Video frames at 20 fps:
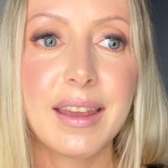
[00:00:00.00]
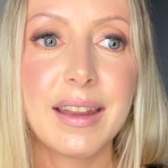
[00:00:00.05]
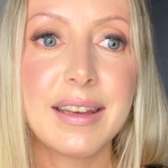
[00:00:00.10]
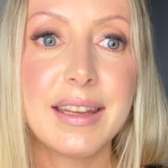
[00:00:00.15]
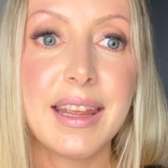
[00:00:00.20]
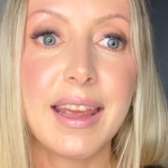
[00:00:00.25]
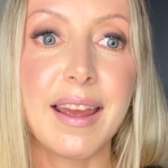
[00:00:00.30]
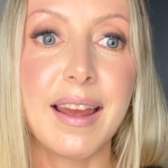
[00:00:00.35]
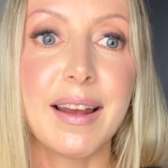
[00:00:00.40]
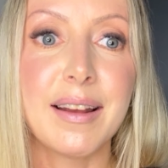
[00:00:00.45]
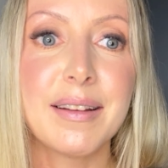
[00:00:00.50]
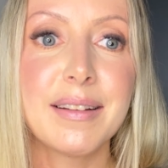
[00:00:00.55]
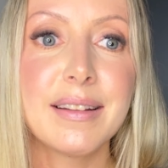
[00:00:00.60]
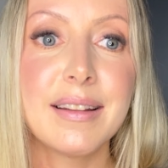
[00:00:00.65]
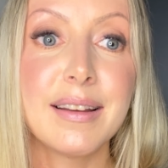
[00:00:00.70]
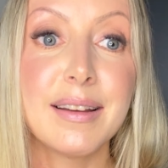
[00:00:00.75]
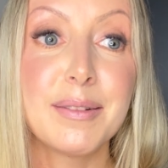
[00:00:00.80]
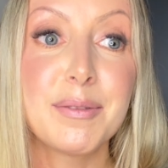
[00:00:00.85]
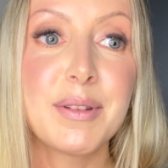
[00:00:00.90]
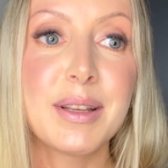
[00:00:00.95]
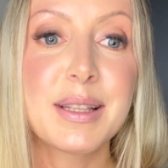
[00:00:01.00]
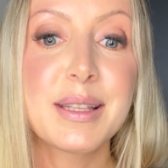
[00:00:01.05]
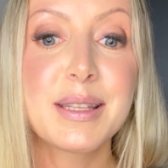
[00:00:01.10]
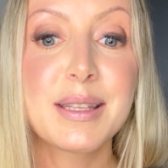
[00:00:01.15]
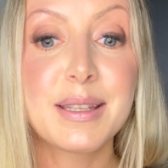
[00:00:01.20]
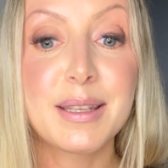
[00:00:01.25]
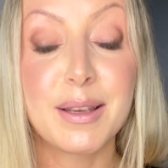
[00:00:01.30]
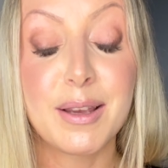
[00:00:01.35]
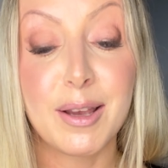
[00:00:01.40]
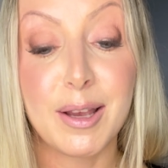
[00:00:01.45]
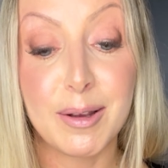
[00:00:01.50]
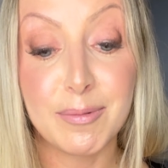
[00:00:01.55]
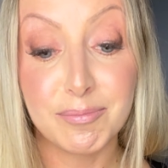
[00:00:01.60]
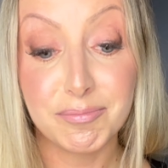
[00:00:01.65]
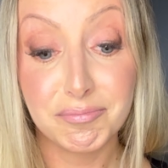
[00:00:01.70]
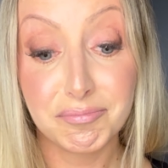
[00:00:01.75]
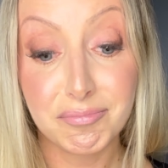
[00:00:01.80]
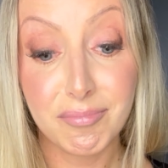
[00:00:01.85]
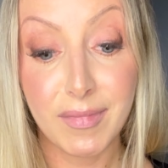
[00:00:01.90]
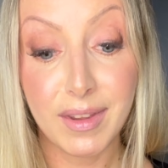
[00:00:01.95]
and yeah uh, that's um,
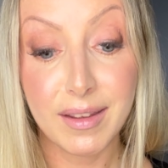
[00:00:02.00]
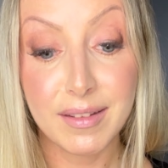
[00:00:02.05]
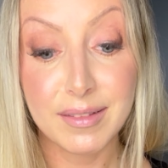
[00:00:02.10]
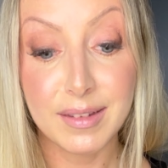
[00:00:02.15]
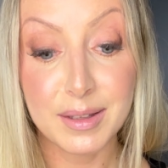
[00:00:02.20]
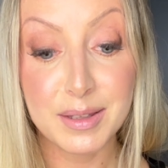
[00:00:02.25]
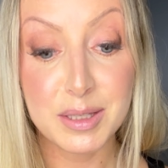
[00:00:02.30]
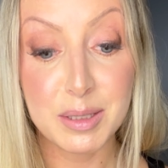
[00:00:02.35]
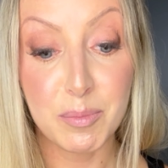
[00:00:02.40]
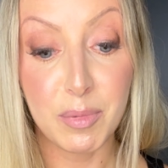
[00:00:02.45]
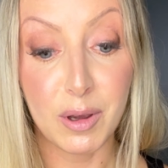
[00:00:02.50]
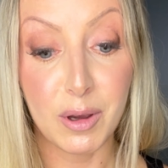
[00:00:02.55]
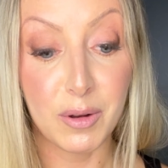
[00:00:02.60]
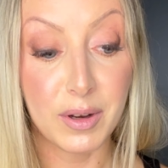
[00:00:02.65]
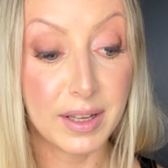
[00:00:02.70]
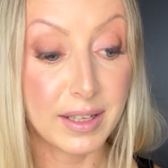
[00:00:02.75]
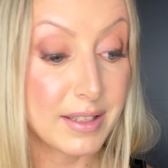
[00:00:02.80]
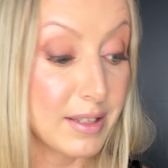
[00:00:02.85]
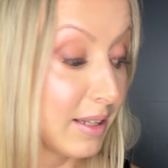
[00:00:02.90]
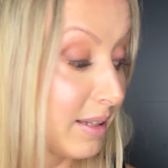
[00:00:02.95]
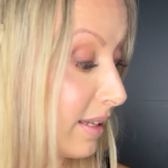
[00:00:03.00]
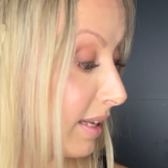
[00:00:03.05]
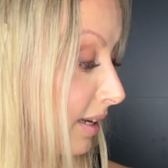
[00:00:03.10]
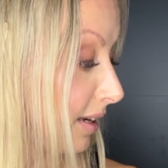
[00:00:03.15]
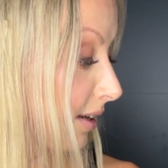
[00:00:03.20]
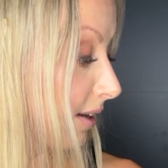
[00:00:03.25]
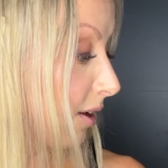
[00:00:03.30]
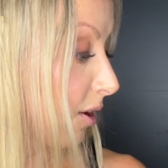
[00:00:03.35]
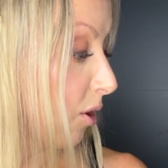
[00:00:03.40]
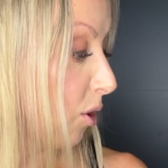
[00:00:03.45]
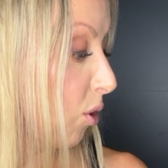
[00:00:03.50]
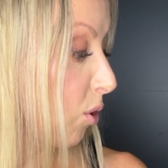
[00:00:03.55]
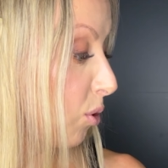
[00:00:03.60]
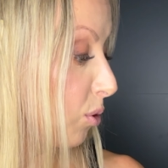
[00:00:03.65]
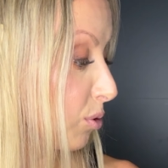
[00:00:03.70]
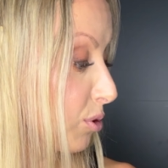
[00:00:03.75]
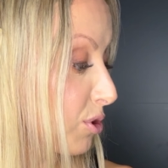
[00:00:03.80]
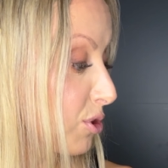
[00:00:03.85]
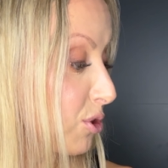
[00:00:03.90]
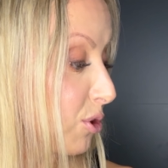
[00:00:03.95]
that's about it and then
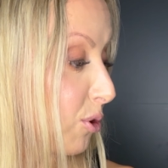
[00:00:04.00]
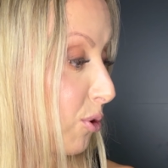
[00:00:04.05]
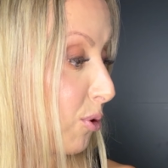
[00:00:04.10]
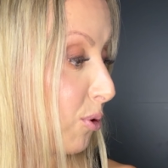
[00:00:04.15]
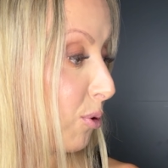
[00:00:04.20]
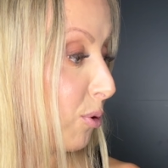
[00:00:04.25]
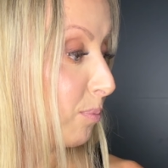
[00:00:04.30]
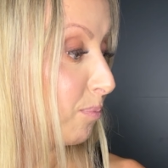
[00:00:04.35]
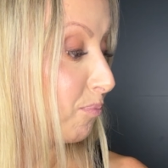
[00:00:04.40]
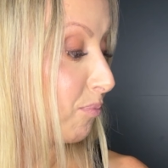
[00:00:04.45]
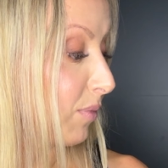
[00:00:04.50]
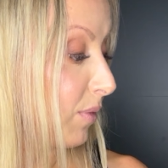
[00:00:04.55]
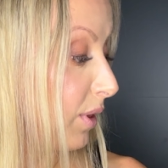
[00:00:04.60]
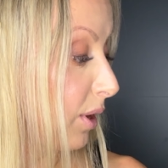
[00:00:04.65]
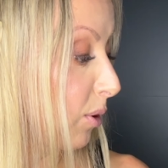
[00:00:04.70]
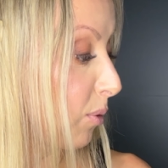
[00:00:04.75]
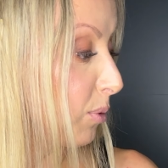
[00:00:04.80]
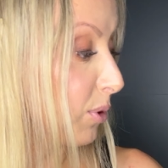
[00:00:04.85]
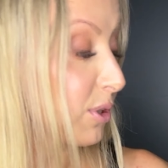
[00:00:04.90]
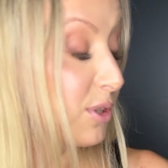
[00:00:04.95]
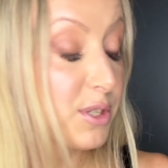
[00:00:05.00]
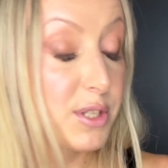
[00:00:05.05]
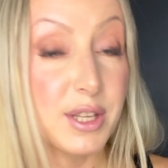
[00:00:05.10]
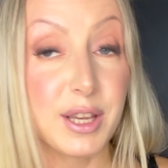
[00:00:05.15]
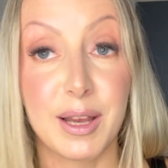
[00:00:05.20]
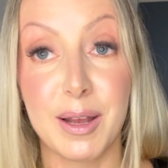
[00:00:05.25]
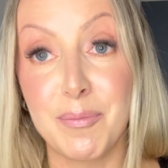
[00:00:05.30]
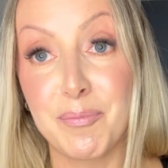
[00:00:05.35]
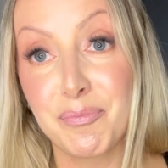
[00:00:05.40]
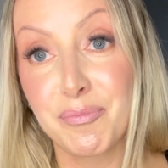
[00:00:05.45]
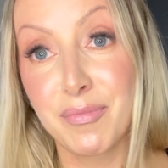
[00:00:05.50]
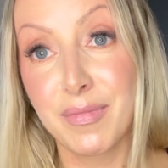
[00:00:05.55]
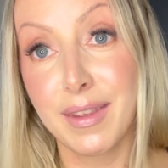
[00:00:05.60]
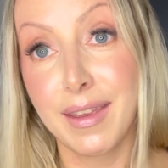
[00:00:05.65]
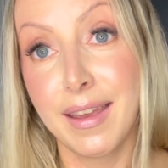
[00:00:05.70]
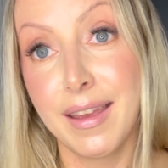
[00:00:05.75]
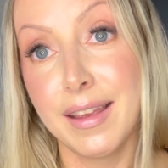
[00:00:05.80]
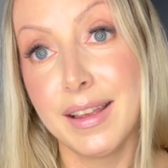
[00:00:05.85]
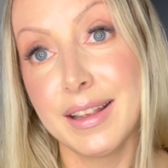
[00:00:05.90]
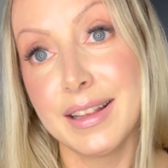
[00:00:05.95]
also there was uh,
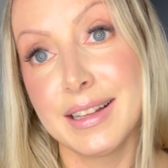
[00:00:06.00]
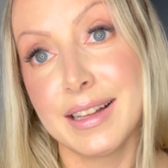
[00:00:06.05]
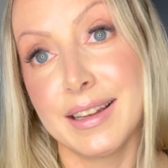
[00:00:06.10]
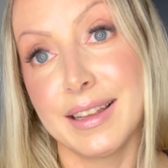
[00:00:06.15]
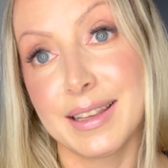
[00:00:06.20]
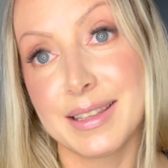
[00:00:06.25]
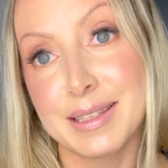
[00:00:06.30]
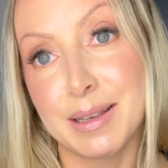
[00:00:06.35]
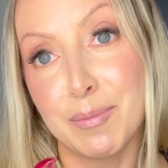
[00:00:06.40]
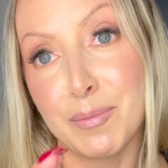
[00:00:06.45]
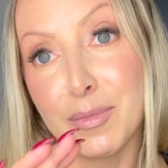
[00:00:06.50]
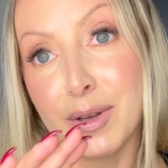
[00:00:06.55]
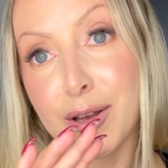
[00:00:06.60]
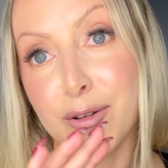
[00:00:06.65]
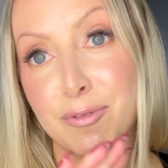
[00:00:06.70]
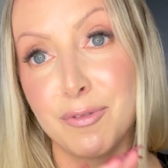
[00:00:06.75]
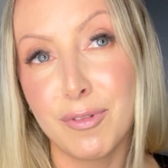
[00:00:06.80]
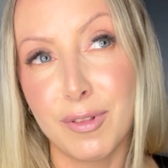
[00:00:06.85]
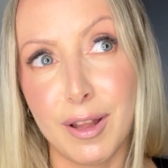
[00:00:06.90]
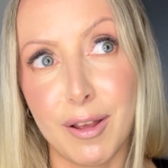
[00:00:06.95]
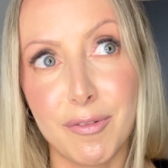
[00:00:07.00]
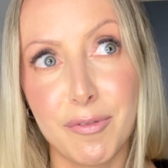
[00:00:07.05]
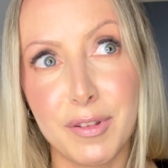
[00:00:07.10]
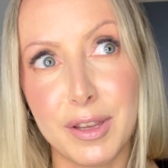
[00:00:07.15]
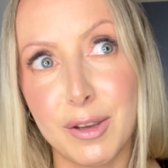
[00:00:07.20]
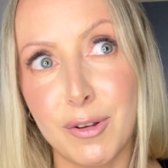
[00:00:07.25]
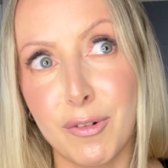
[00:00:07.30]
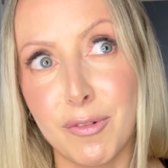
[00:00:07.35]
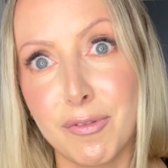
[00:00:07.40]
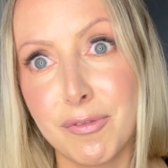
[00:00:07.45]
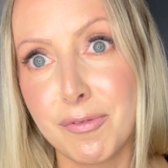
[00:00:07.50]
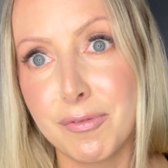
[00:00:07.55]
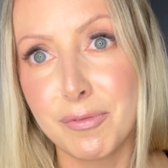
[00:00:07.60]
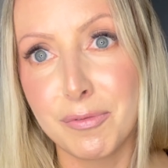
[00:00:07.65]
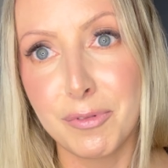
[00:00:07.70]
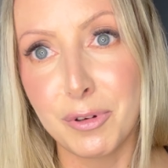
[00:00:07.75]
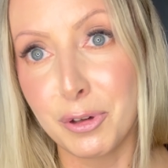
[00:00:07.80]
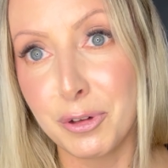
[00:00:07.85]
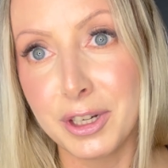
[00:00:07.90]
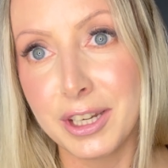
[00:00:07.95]
like some uh, fluffy or
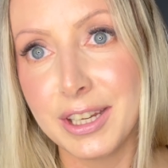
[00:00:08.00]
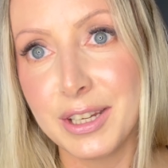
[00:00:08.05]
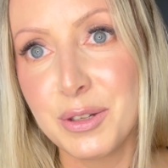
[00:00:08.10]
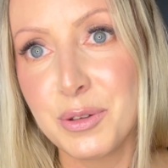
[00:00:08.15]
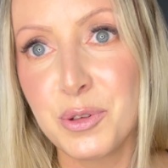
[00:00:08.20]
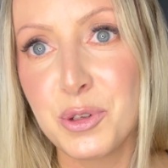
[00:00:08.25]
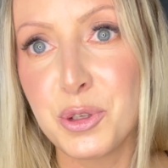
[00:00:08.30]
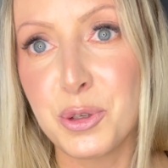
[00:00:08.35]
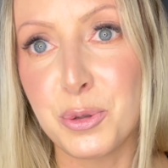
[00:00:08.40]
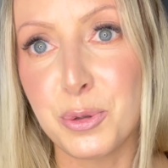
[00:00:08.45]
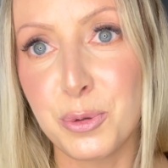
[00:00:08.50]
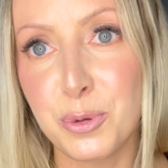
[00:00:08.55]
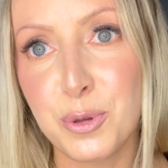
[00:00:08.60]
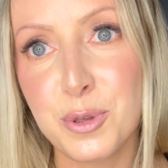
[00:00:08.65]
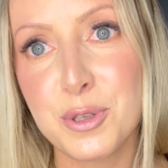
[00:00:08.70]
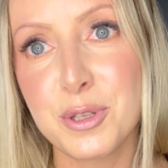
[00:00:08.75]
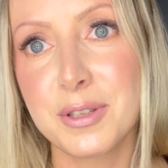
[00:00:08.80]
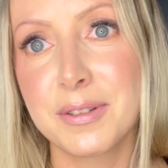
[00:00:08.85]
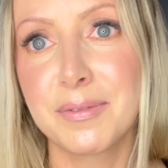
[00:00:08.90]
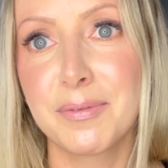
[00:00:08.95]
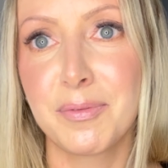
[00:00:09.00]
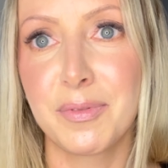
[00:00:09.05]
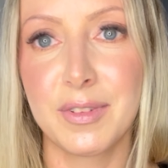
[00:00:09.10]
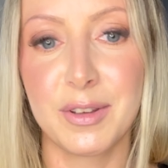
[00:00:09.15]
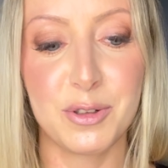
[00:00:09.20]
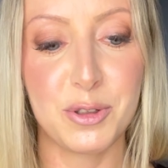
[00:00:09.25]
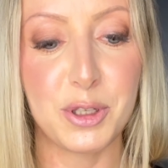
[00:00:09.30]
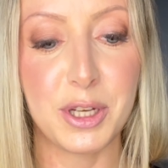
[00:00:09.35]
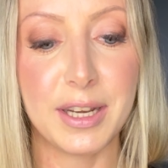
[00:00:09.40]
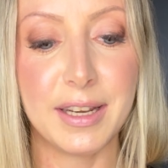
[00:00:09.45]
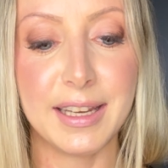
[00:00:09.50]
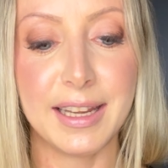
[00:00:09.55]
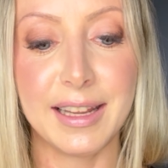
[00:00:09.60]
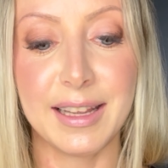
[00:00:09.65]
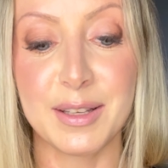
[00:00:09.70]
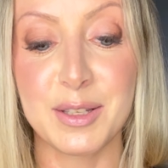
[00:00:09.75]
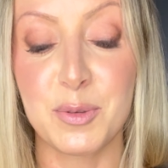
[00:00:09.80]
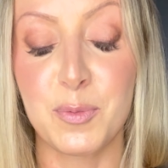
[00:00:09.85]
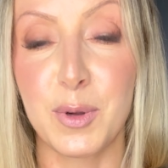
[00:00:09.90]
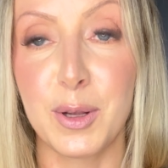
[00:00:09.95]
furry shoes trending
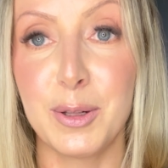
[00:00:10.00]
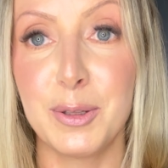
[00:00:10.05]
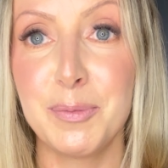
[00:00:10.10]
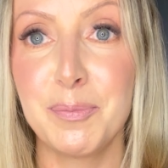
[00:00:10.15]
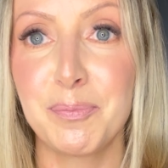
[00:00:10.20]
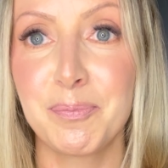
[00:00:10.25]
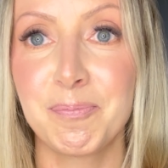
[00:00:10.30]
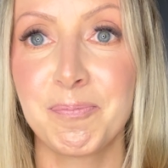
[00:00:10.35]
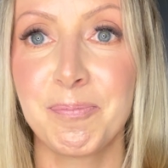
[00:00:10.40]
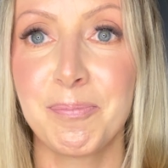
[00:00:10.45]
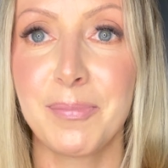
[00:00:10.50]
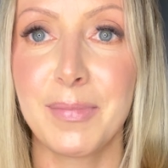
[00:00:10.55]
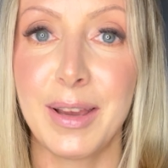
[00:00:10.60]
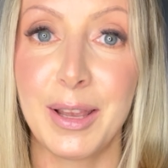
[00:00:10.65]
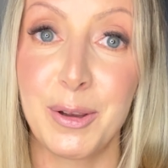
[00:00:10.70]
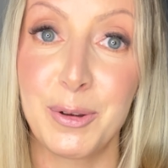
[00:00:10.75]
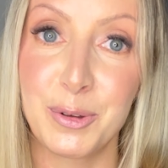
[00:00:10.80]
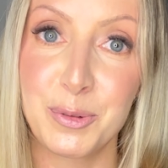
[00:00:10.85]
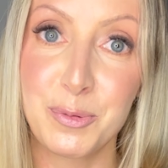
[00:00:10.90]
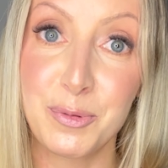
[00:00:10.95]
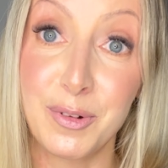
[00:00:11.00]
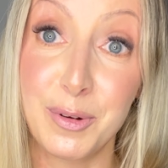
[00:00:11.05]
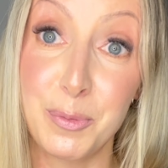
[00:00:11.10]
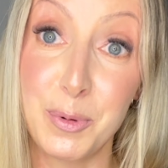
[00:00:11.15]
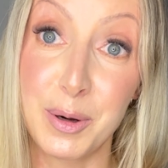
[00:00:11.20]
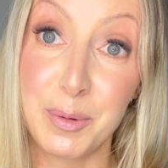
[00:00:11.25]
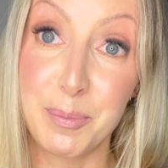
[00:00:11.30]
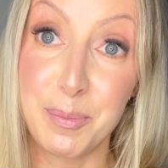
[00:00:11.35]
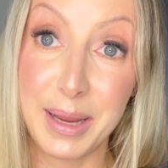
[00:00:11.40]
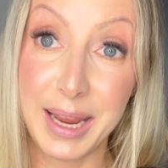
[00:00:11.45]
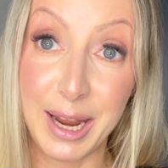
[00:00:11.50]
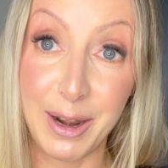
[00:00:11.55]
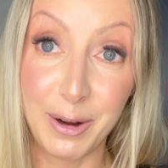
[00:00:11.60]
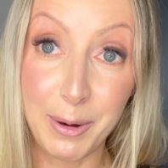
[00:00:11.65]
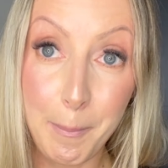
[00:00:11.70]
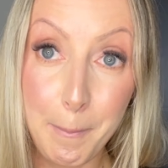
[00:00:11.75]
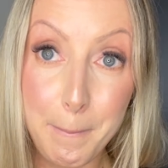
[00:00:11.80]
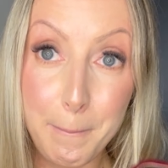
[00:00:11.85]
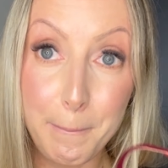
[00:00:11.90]
as well I got one pair